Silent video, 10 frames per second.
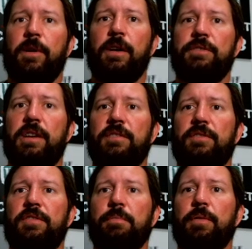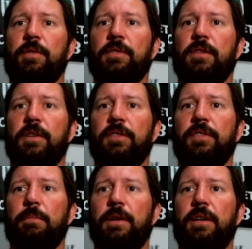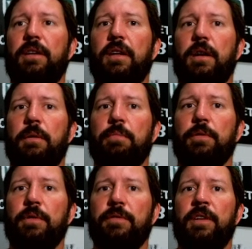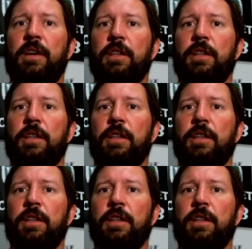All changes to the protocol are submitted and approved.